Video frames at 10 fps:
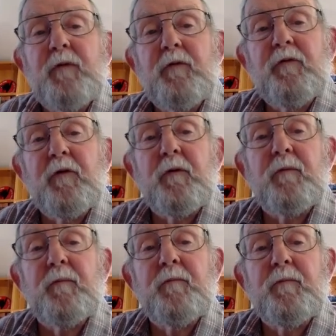
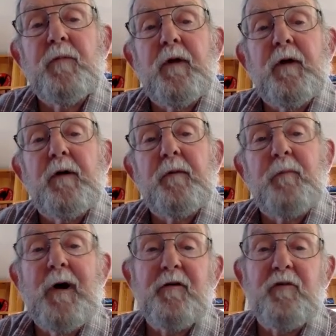So
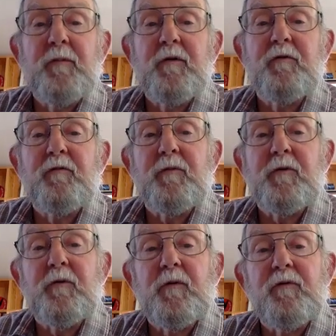my experience with the
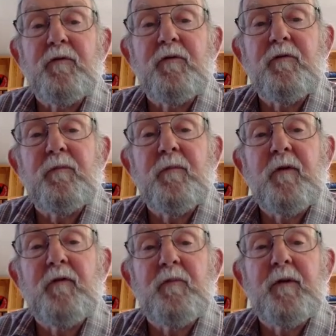courts
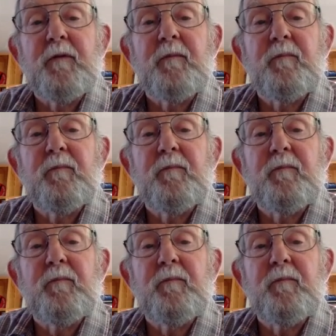has been